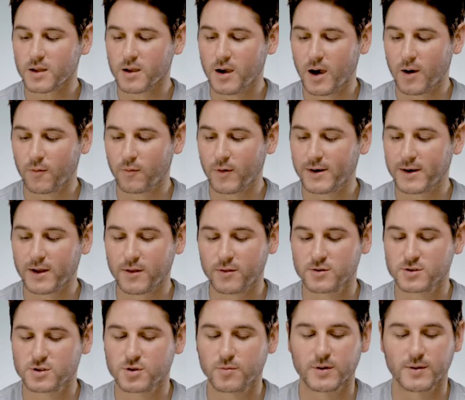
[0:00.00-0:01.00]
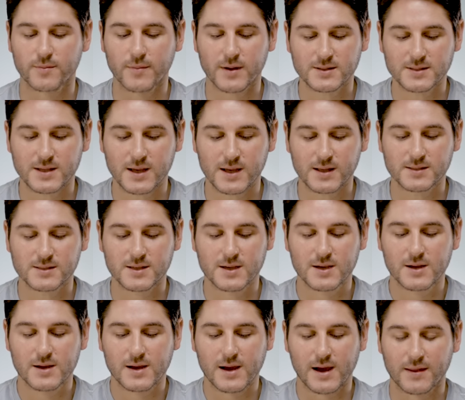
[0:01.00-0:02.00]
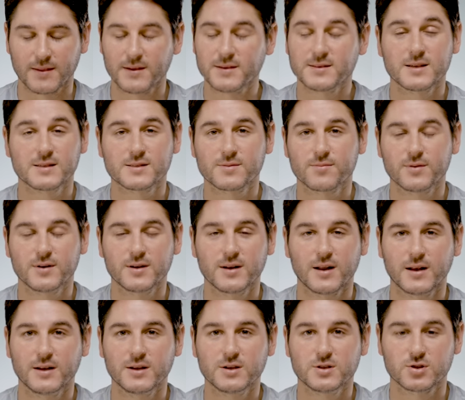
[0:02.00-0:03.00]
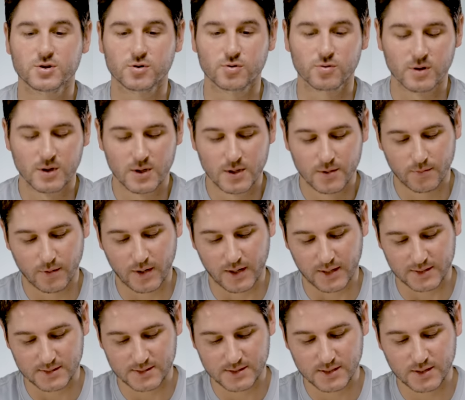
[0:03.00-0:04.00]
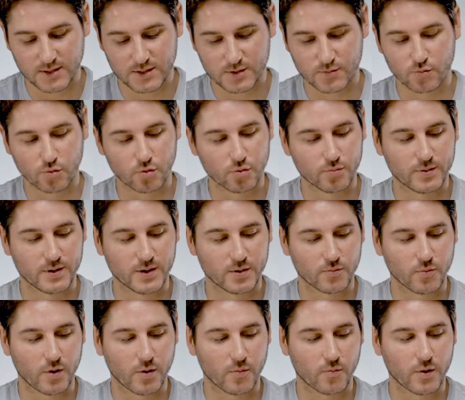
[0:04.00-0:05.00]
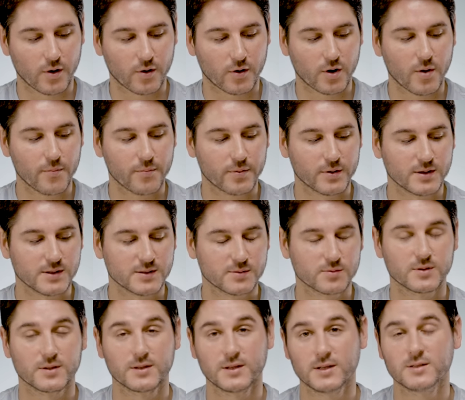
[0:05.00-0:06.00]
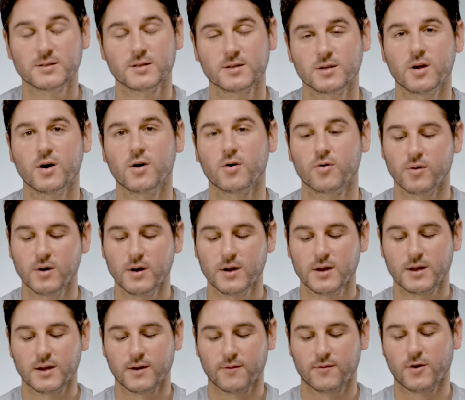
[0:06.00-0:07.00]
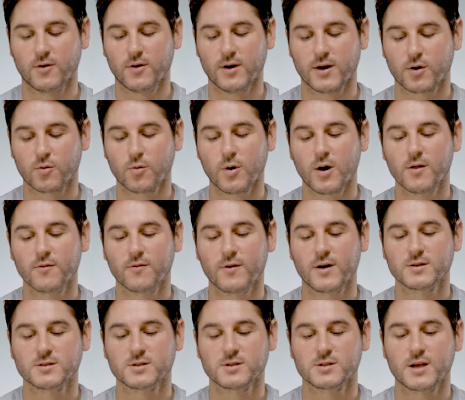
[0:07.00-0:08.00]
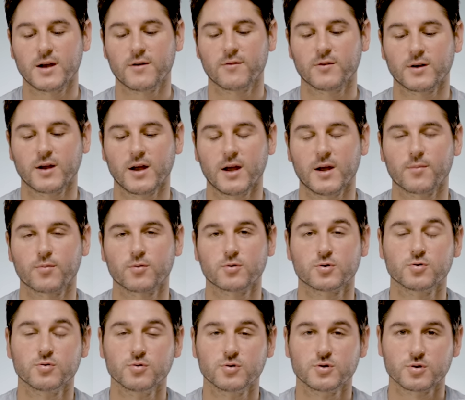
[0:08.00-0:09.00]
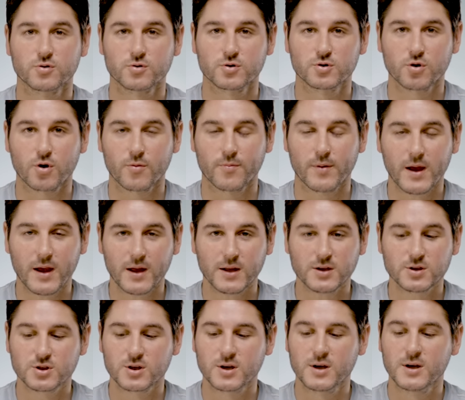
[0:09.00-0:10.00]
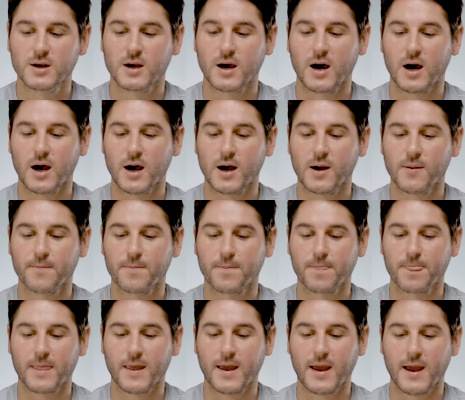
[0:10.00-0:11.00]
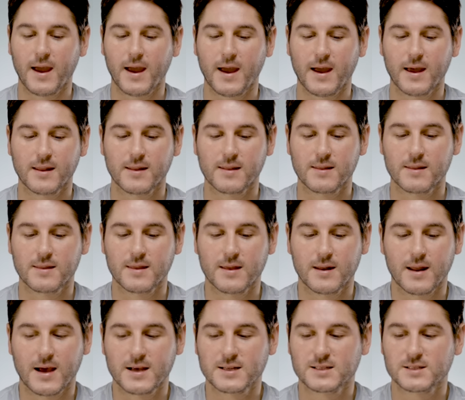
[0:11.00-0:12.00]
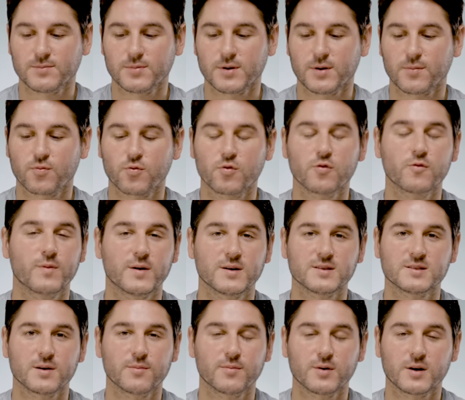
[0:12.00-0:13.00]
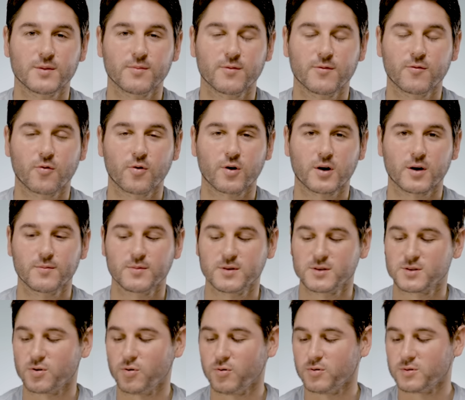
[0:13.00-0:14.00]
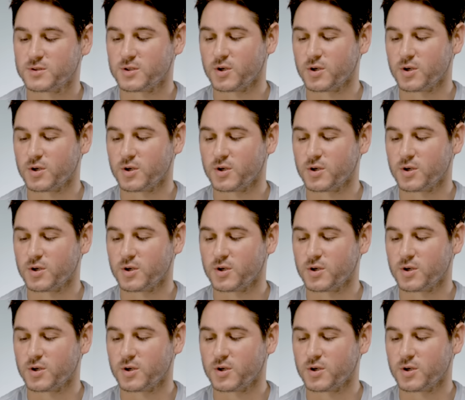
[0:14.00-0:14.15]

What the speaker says: Right now there's so many men's heads and this hasn't been an issue, but I could see this rule being one where companies need to know if their head qualifies as having a protrusion or sharp edge. And it has to be approved by somebody before it can be sold.